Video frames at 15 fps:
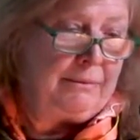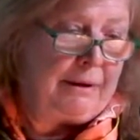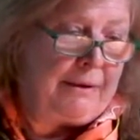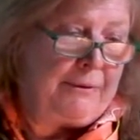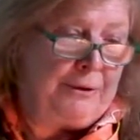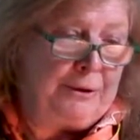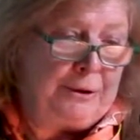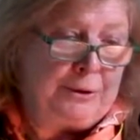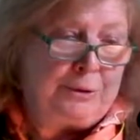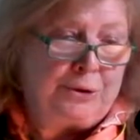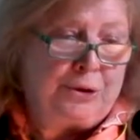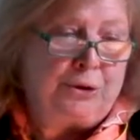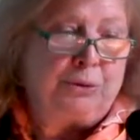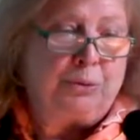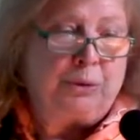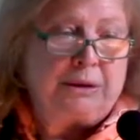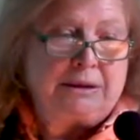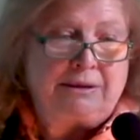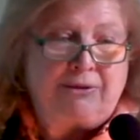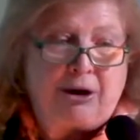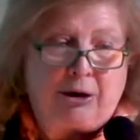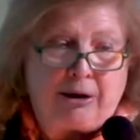revolution,
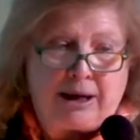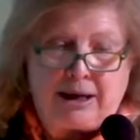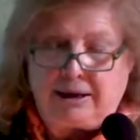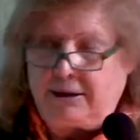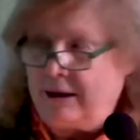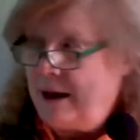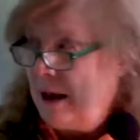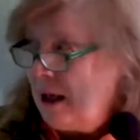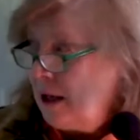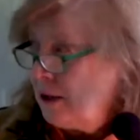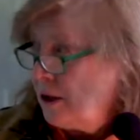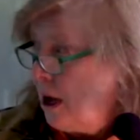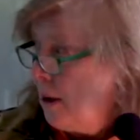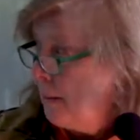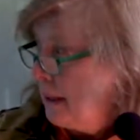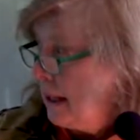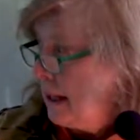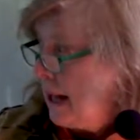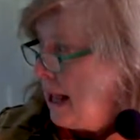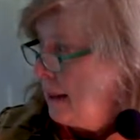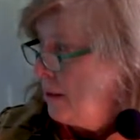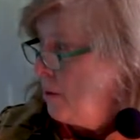was very
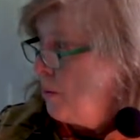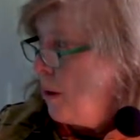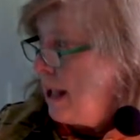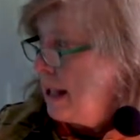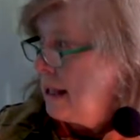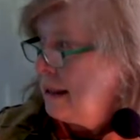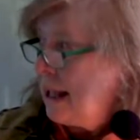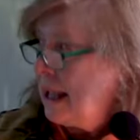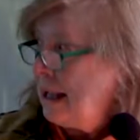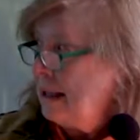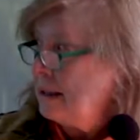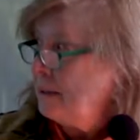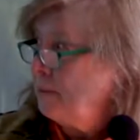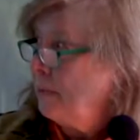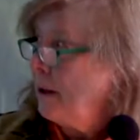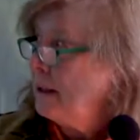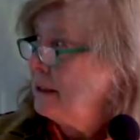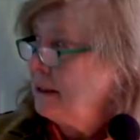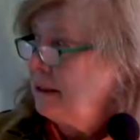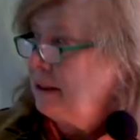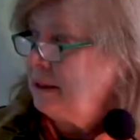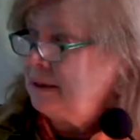dominant, and the way they
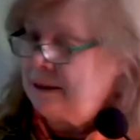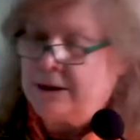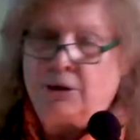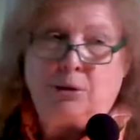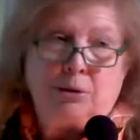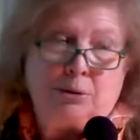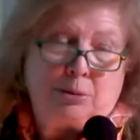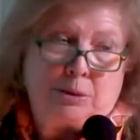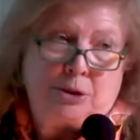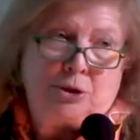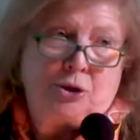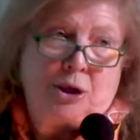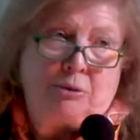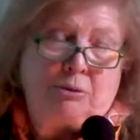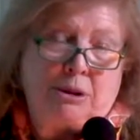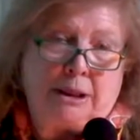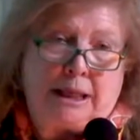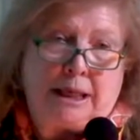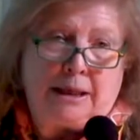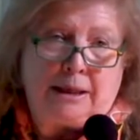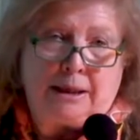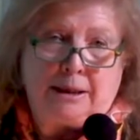expressed this gold was generally
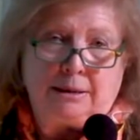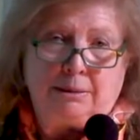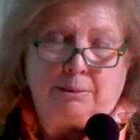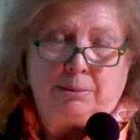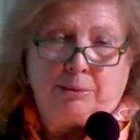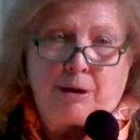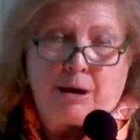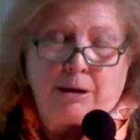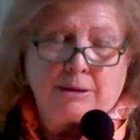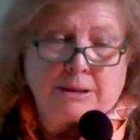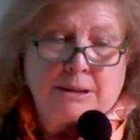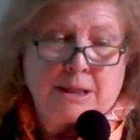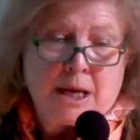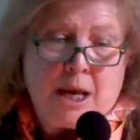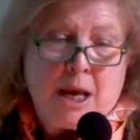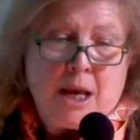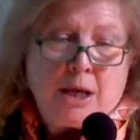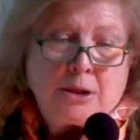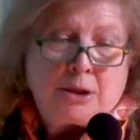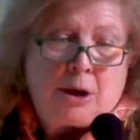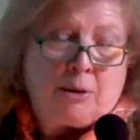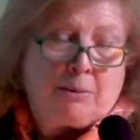in gilt bronze.
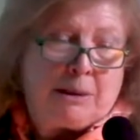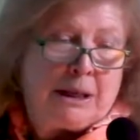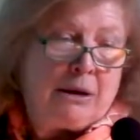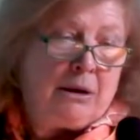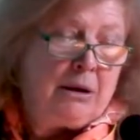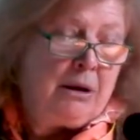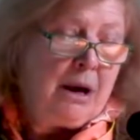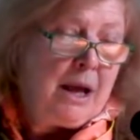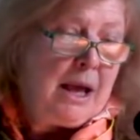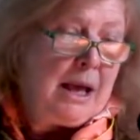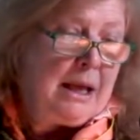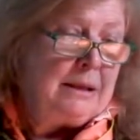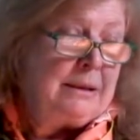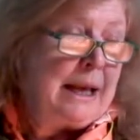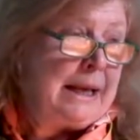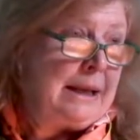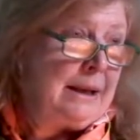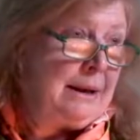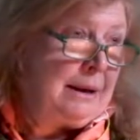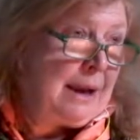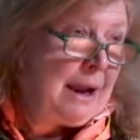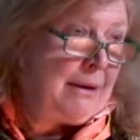Thomire,
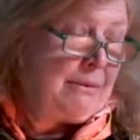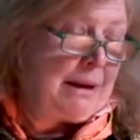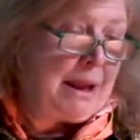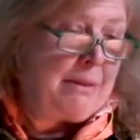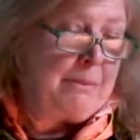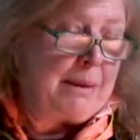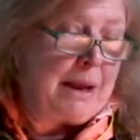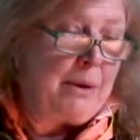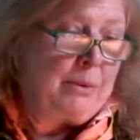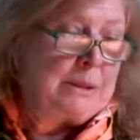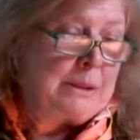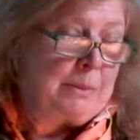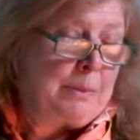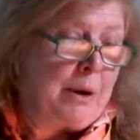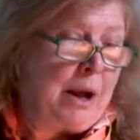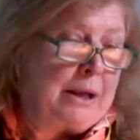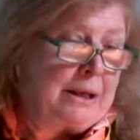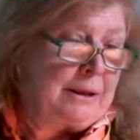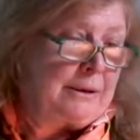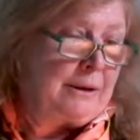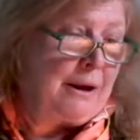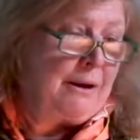like Carême, was a
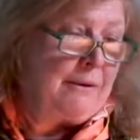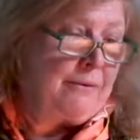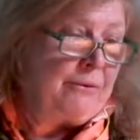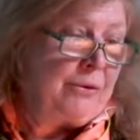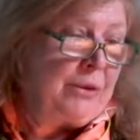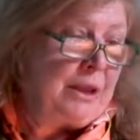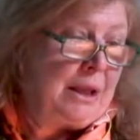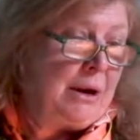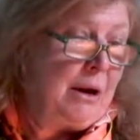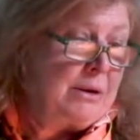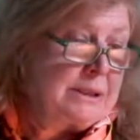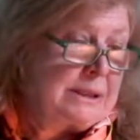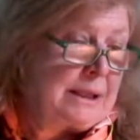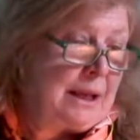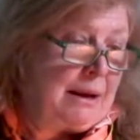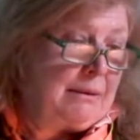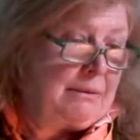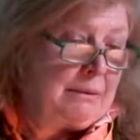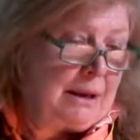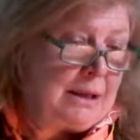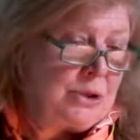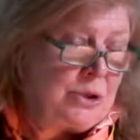product of the ancien
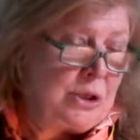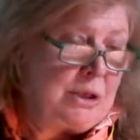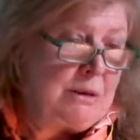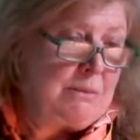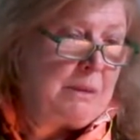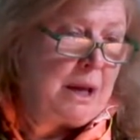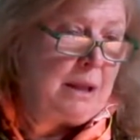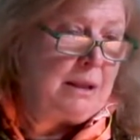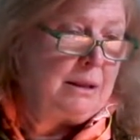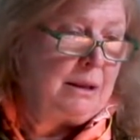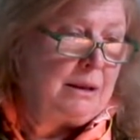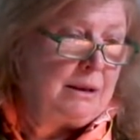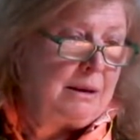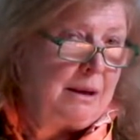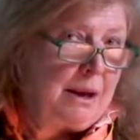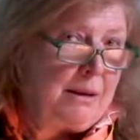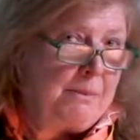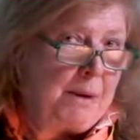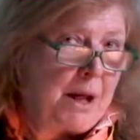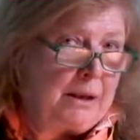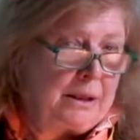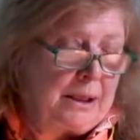regime and the uh,
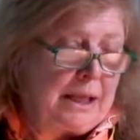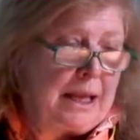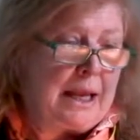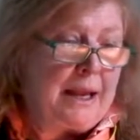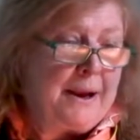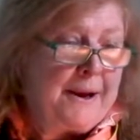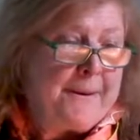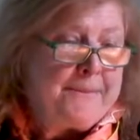monarchy.